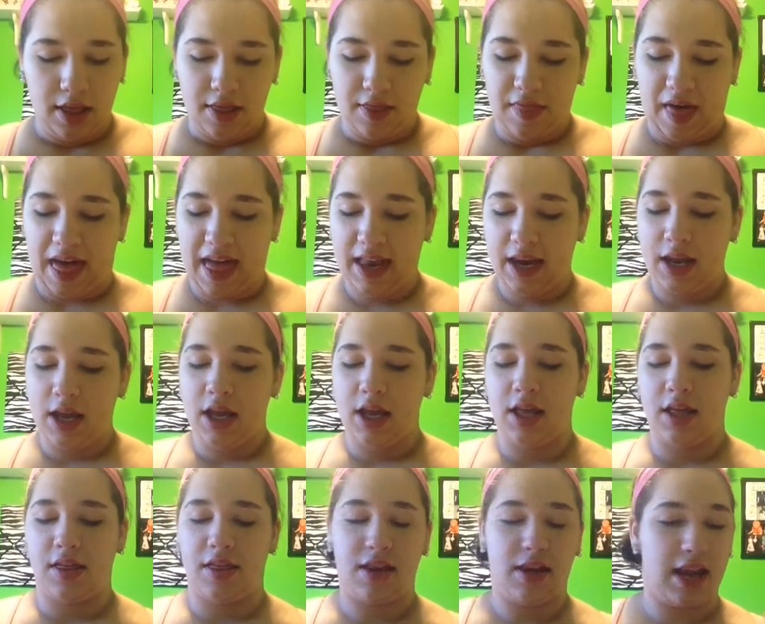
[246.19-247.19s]
Then
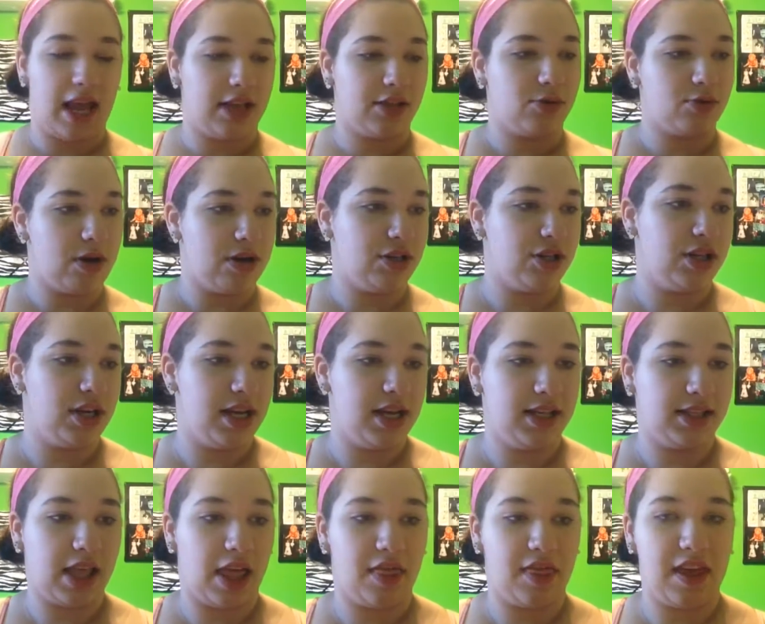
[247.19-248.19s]
the next question
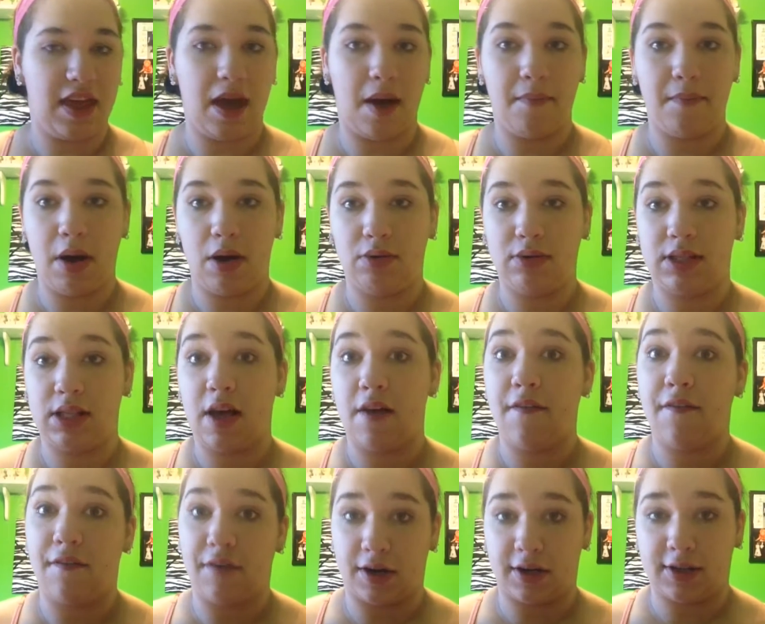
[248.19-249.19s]
is the most
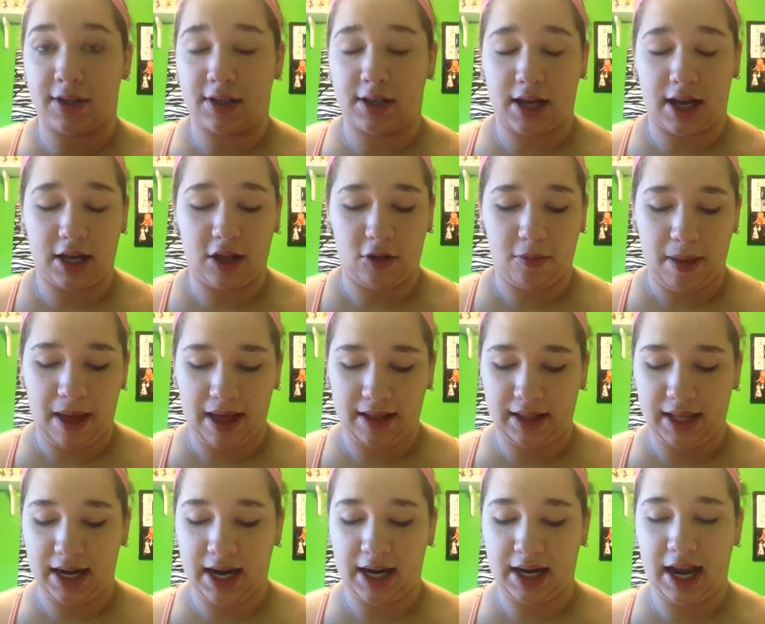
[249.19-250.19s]
versatile
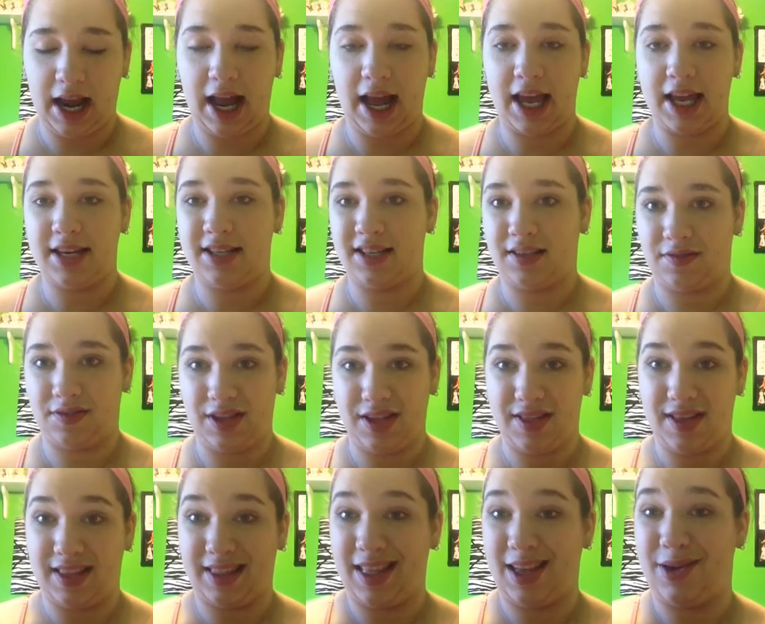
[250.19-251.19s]
palette, and I definitely
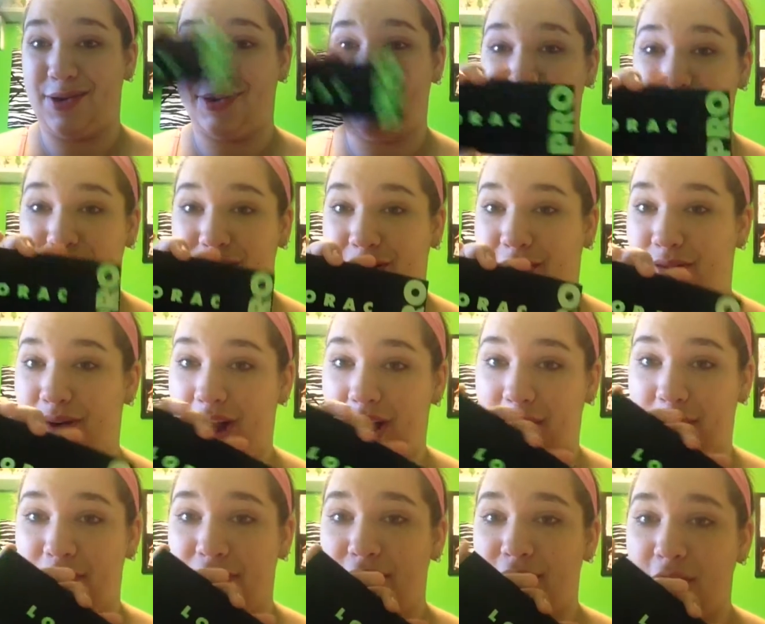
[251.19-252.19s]
think that goes to the Lorac
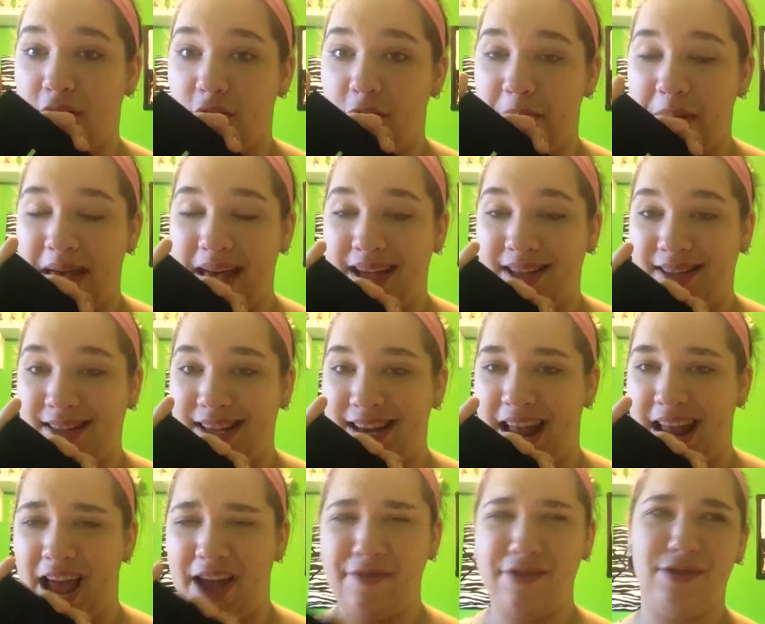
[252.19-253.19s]
Pro palette.
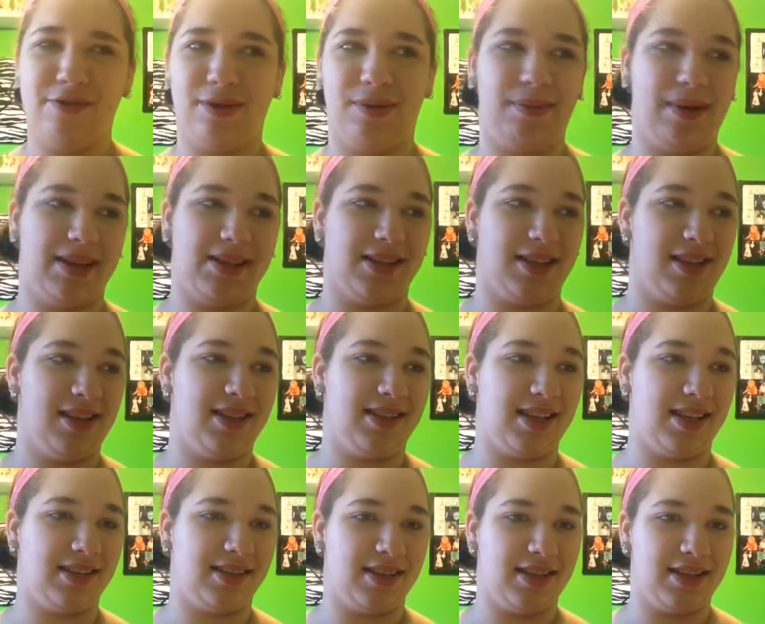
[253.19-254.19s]
Everyone basically
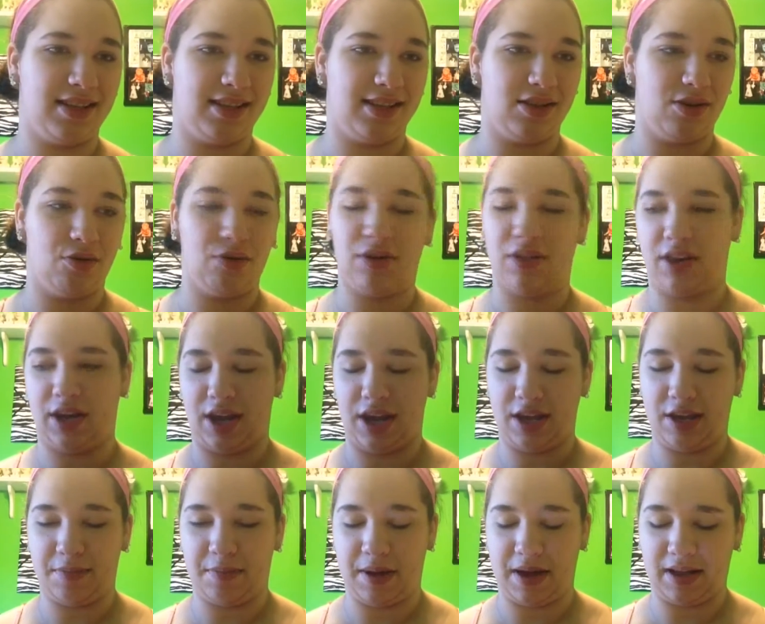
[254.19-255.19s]
says this, or the
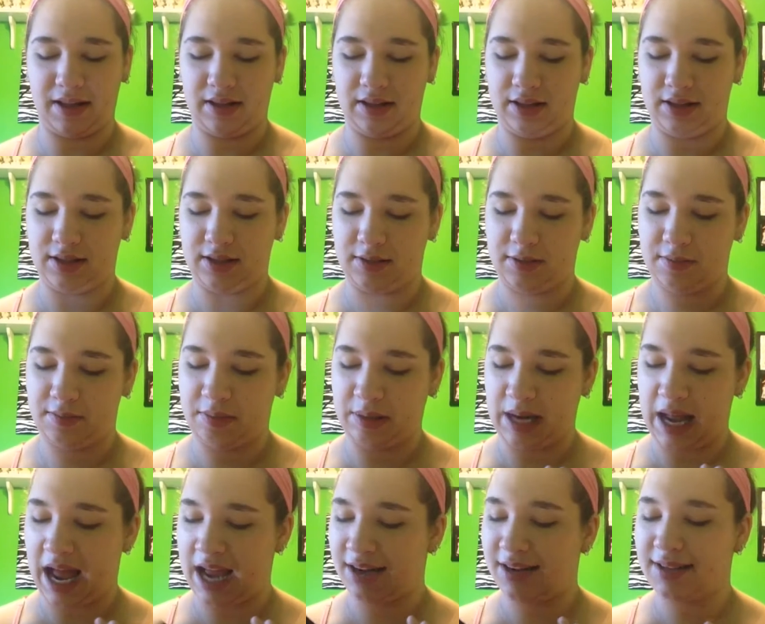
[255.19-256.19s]
Naked palettes, but
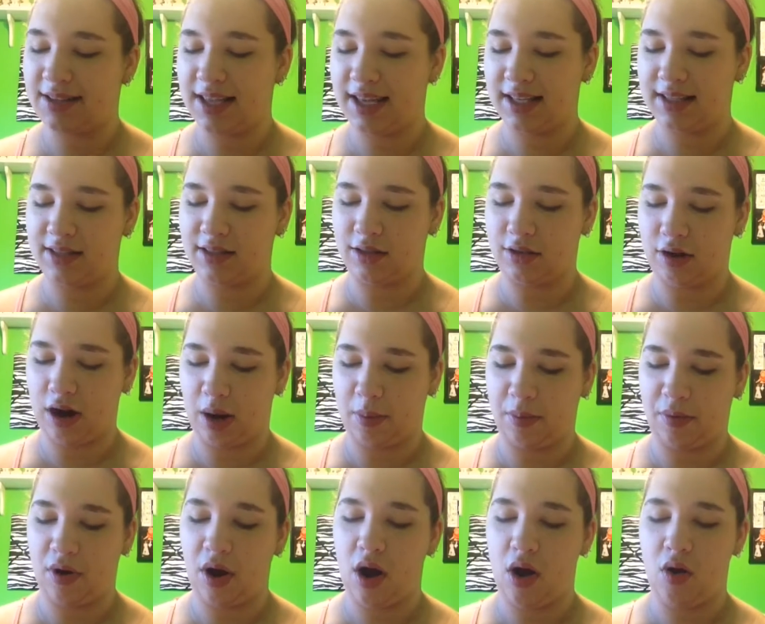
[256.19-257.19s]
I just think it's the Lorac
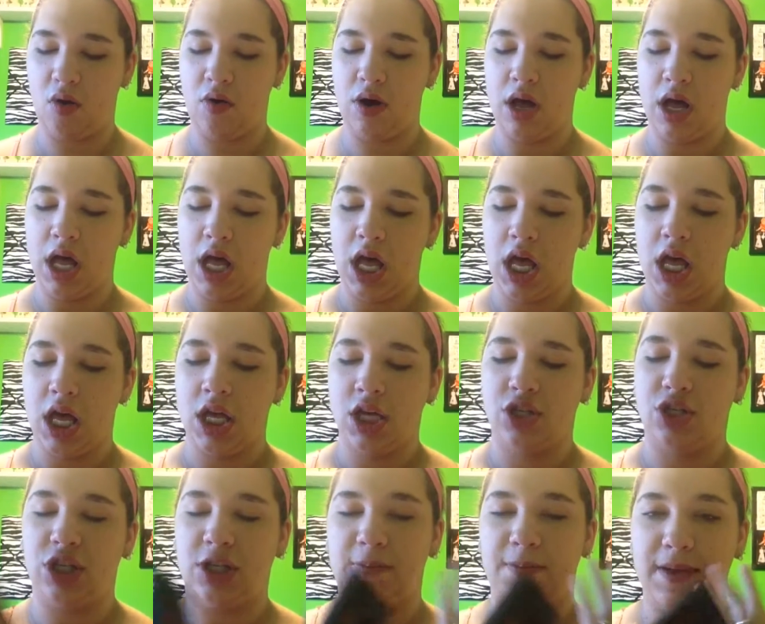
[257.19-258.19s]
Pro
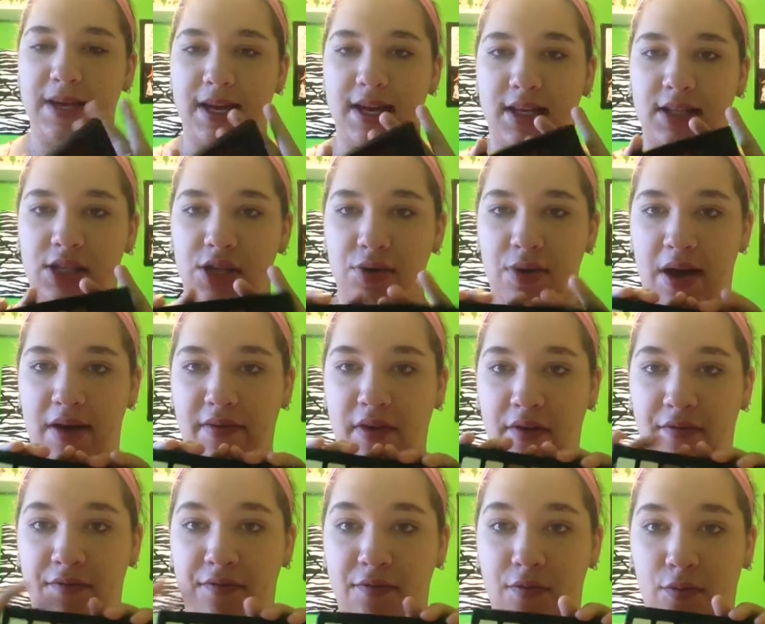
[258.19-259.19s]
just because you have
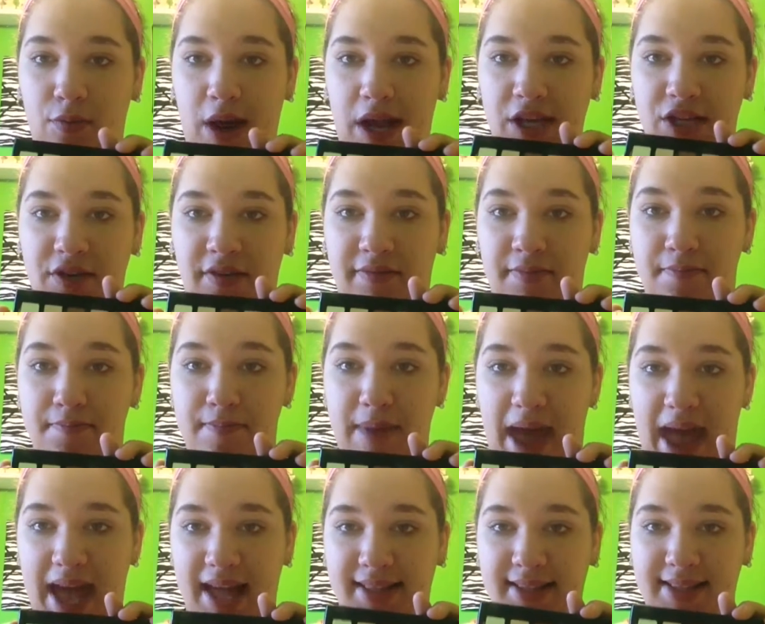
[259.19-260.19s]
a range of
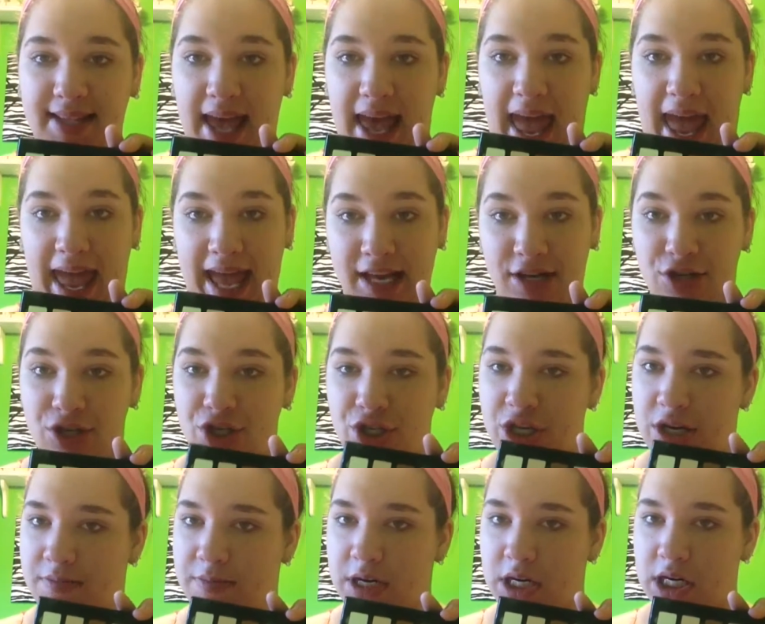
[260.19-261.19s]
mattes and
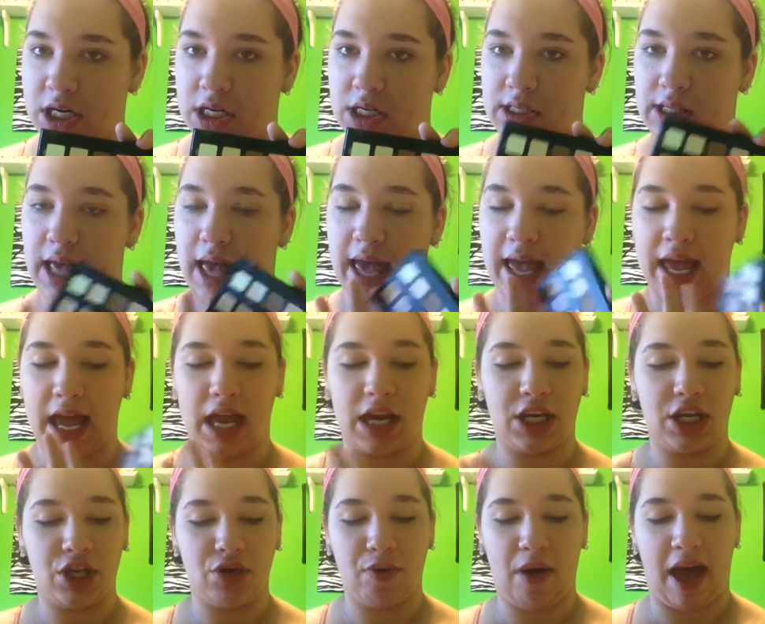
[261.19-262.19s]
shimmers, and
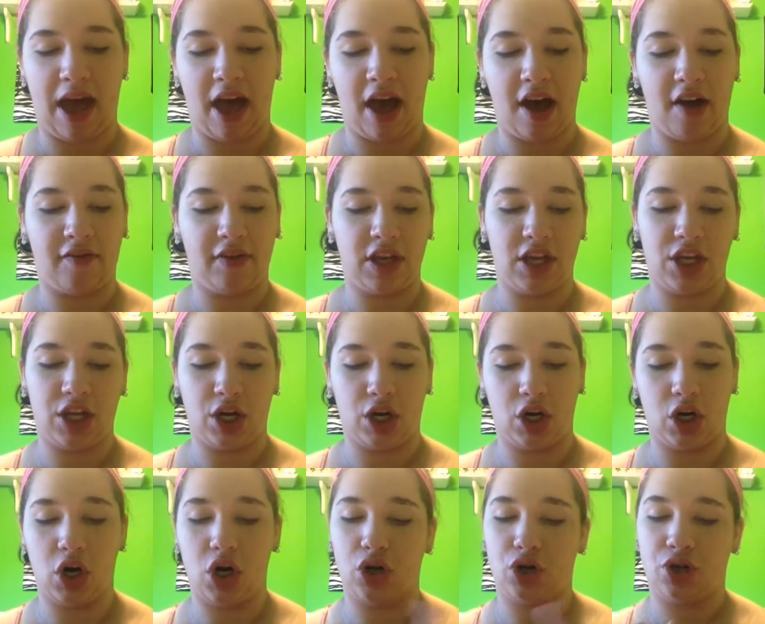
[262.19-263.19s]
you have
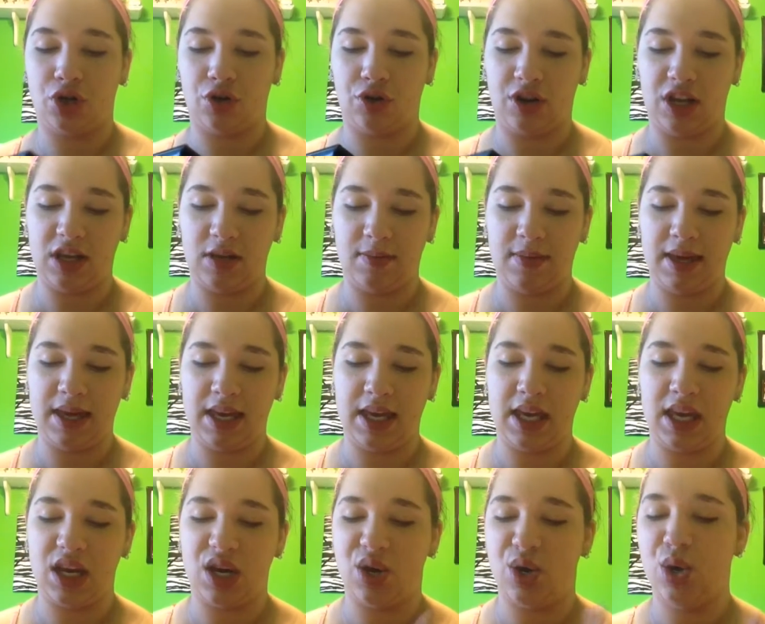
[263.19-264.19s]
your
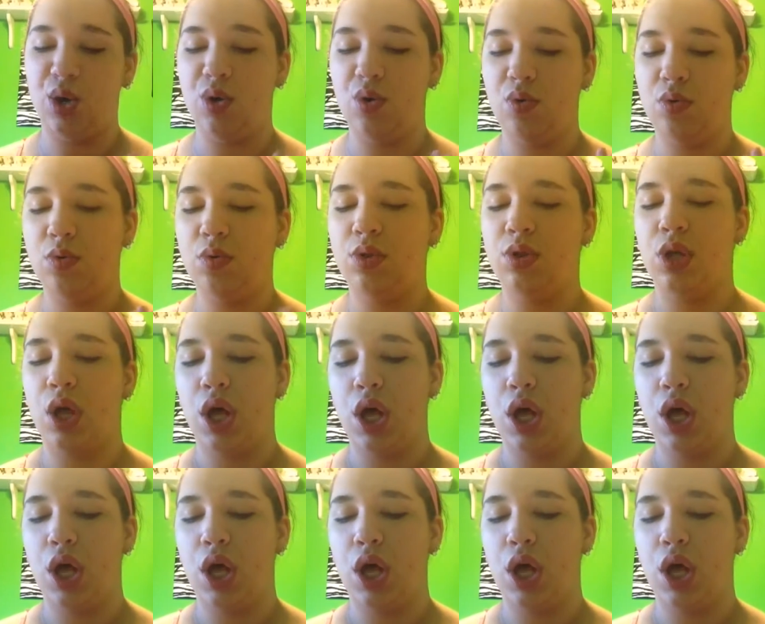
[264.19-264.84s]
creamy nudes,